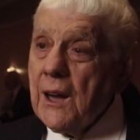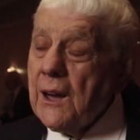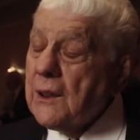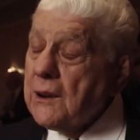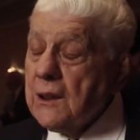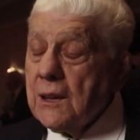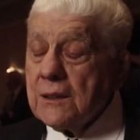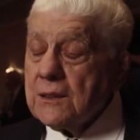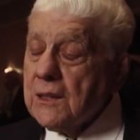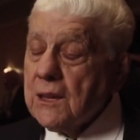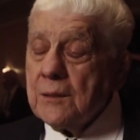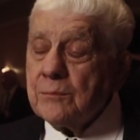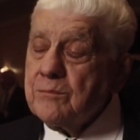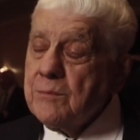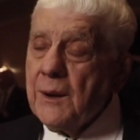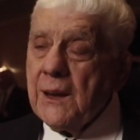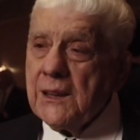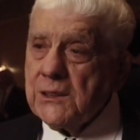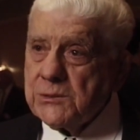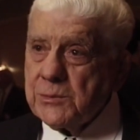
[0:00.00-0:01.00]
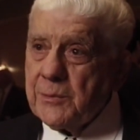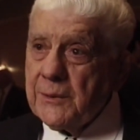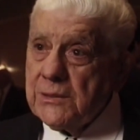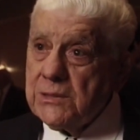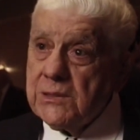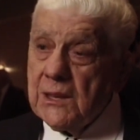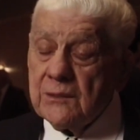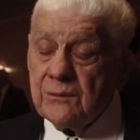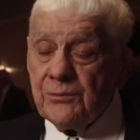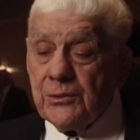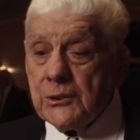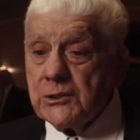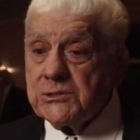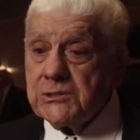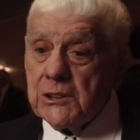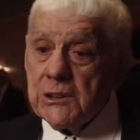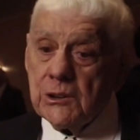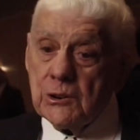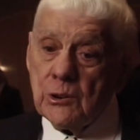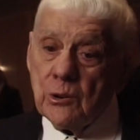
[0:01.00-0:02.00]
And it amazed me. Then first
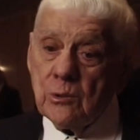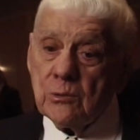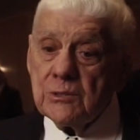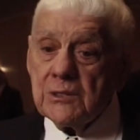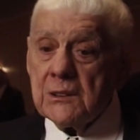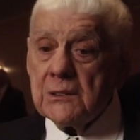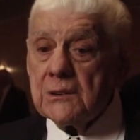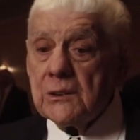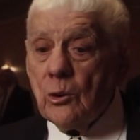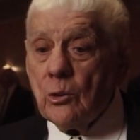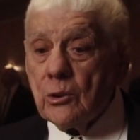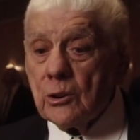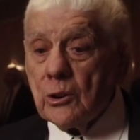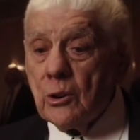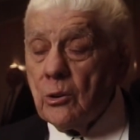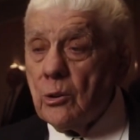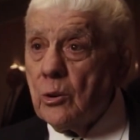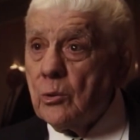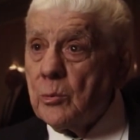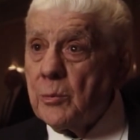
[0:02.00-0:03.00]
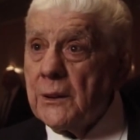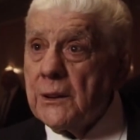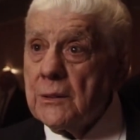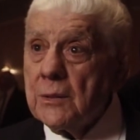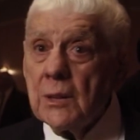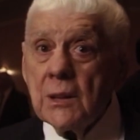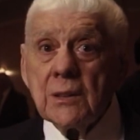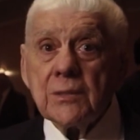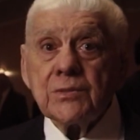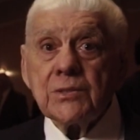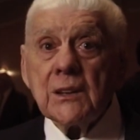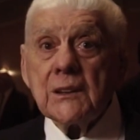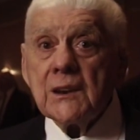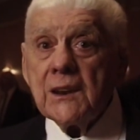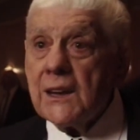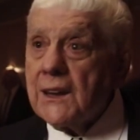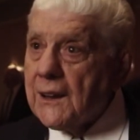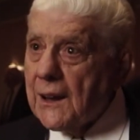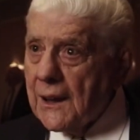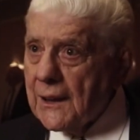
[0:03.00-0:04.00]
thing you know, then in Oklahoma,
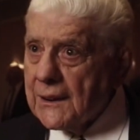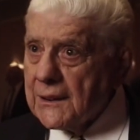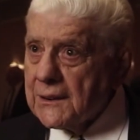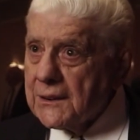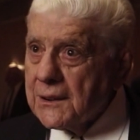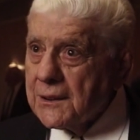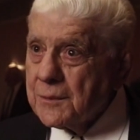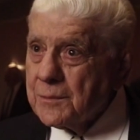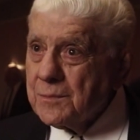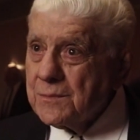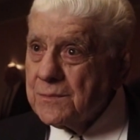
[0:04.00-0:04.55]
then they got it.